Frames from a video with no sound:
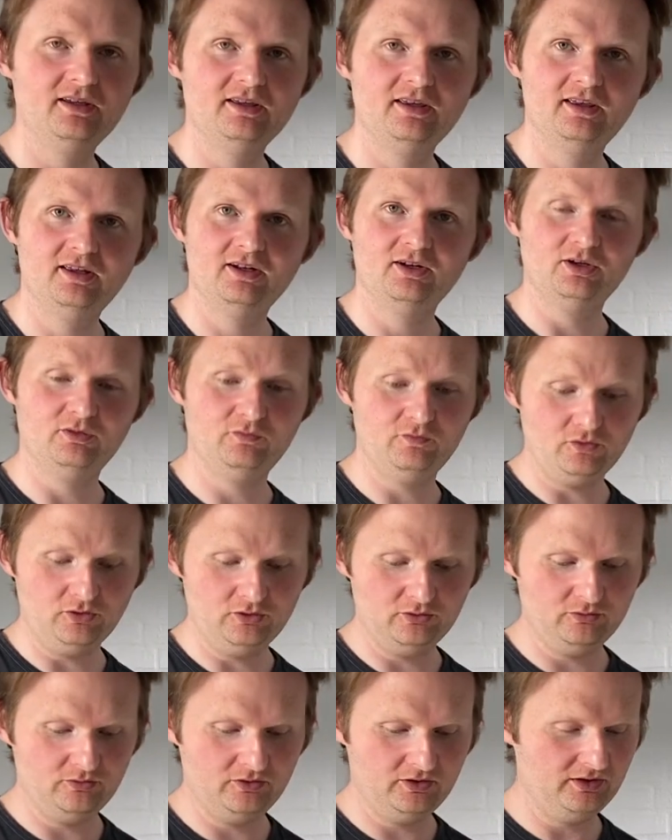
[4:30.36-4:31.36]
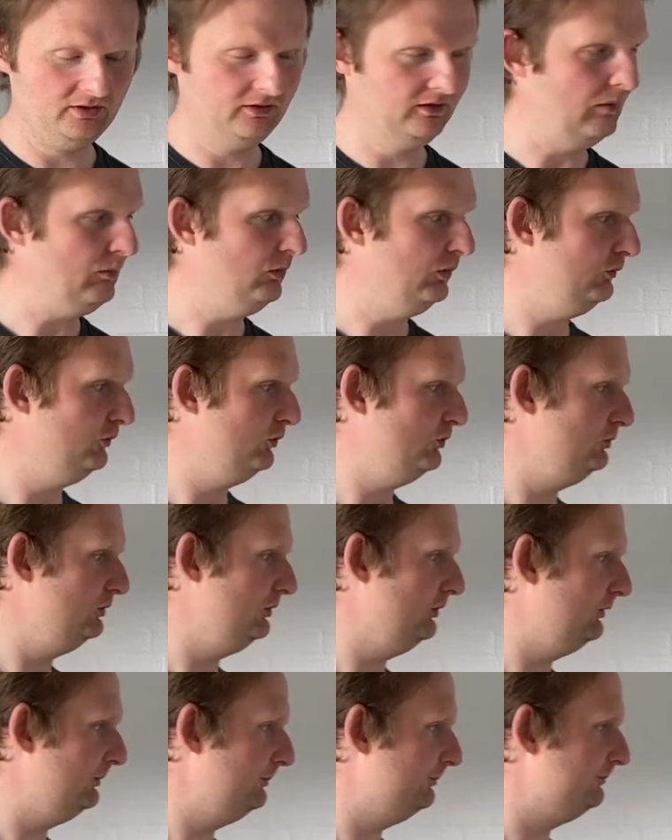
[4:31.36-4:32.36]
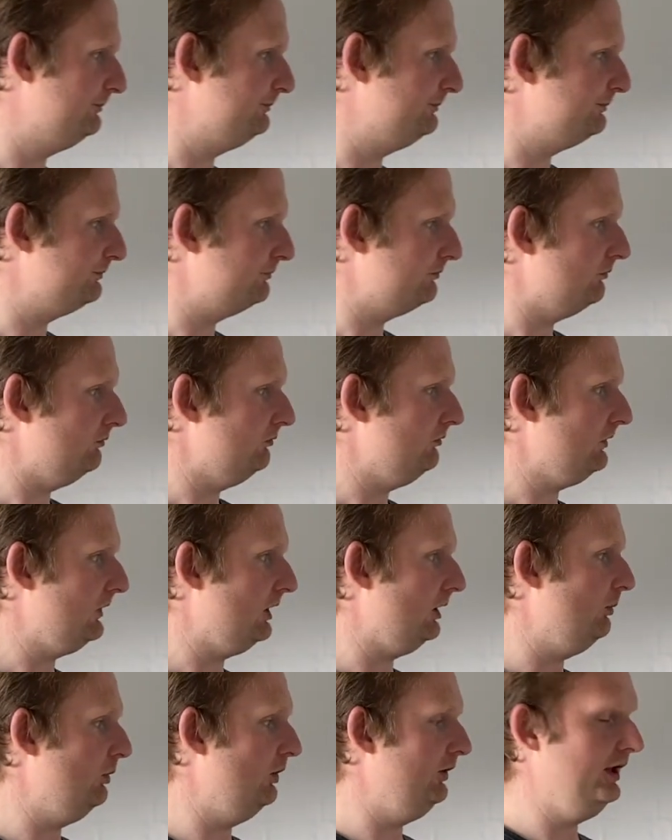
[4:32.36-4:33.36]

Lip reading: not follow the simple rules. But